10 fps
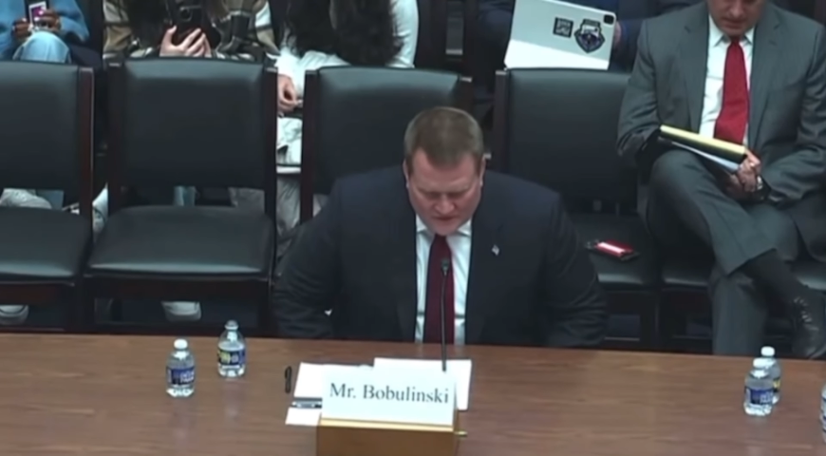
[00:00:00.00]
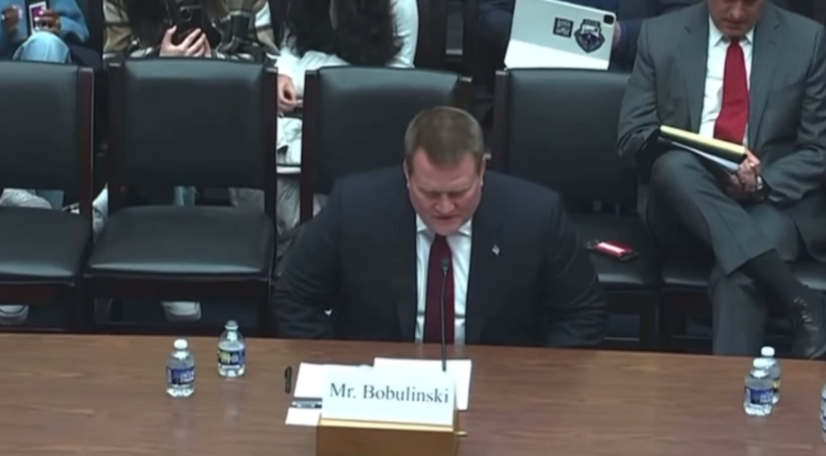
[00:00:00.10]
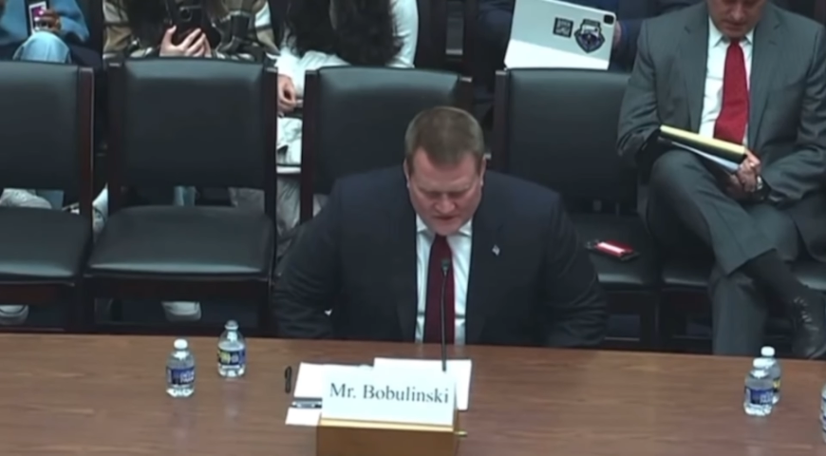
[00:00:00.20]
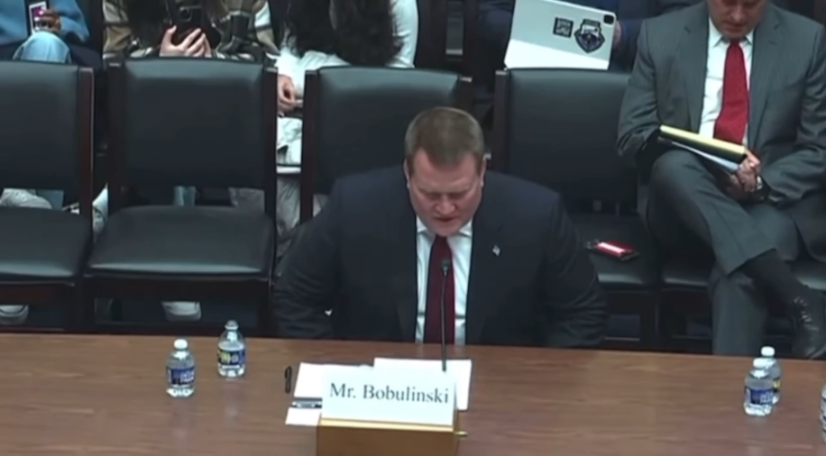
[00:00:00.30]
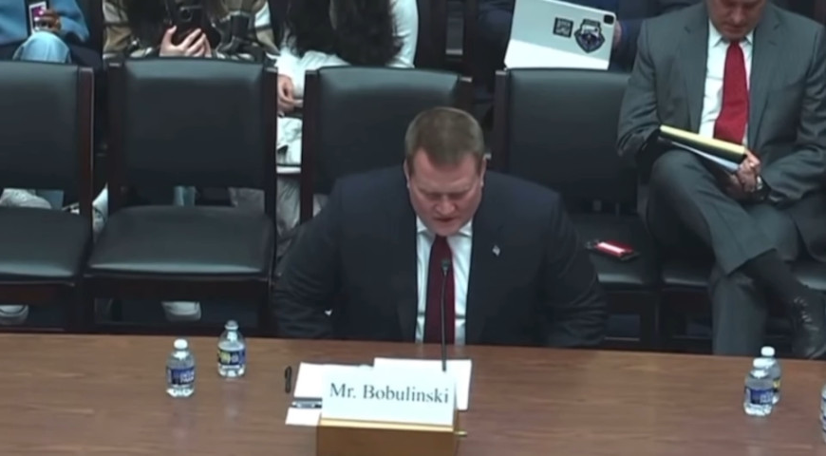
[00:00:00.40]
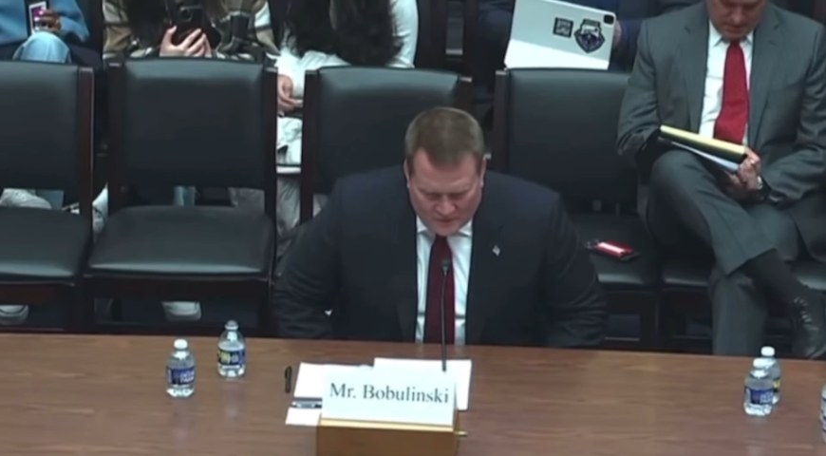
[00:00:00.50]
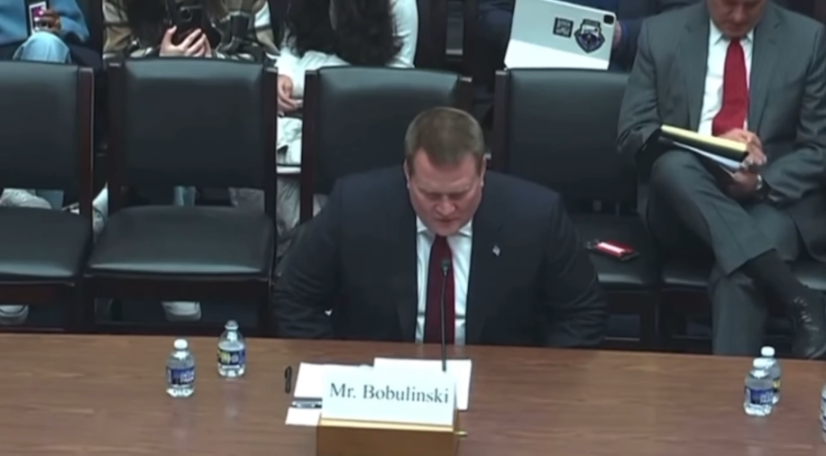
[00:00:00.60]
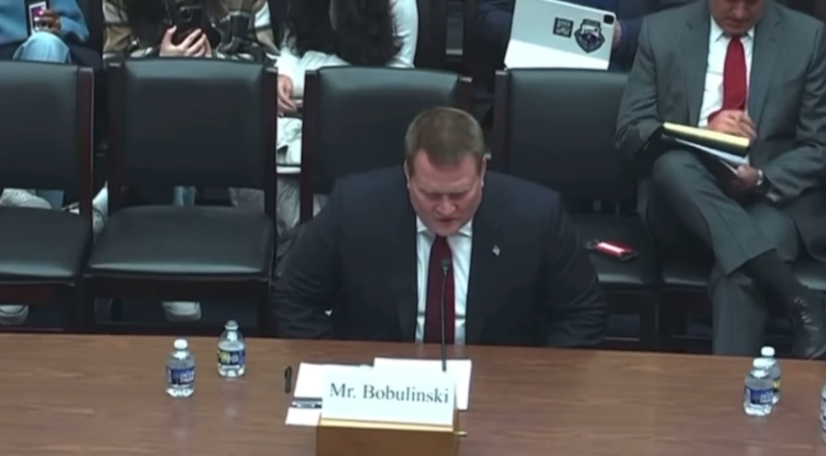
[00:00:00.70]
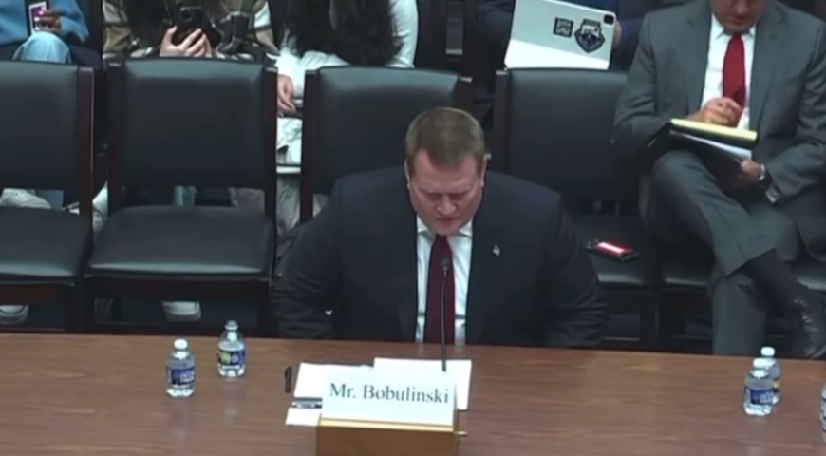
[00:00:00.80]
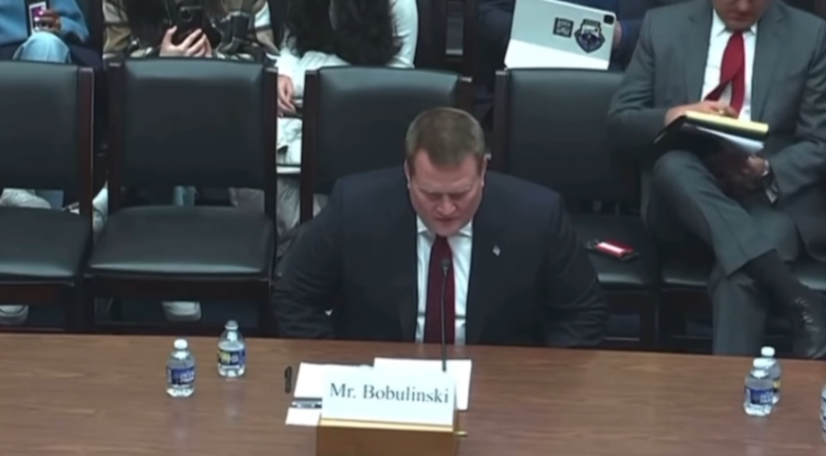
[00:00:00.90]
sitting
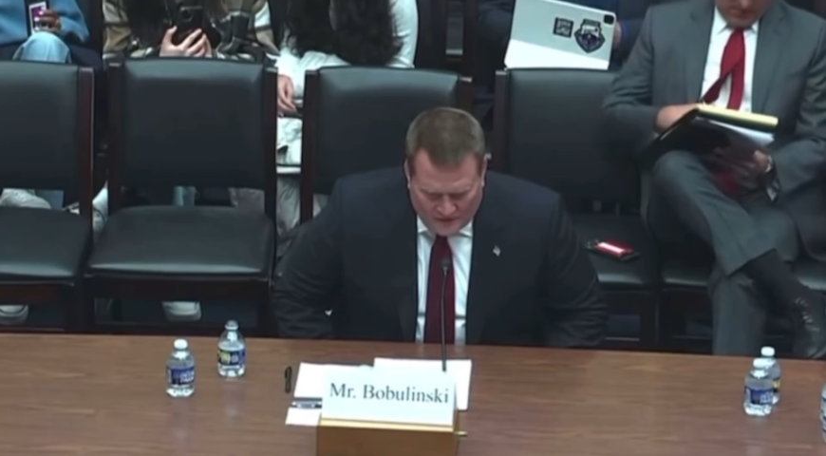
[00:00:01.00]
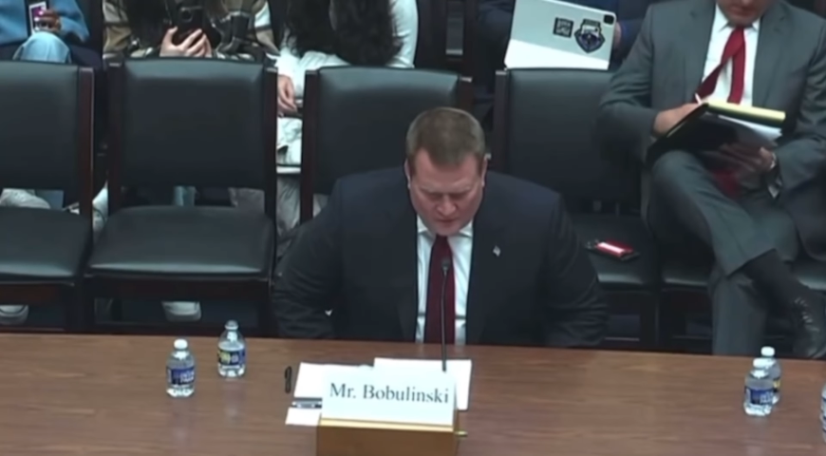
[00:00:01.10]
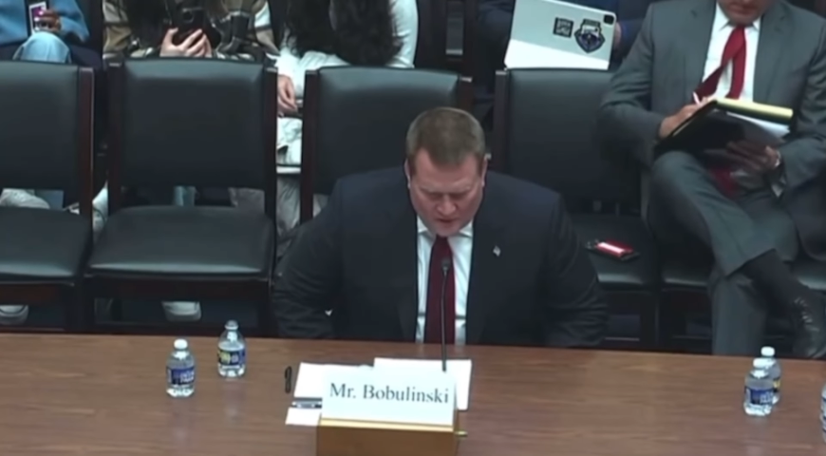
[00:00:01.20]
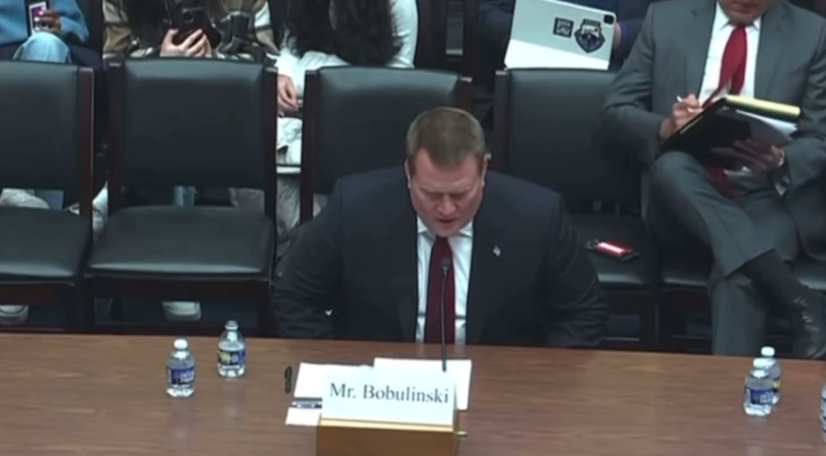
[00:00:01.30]
with me while I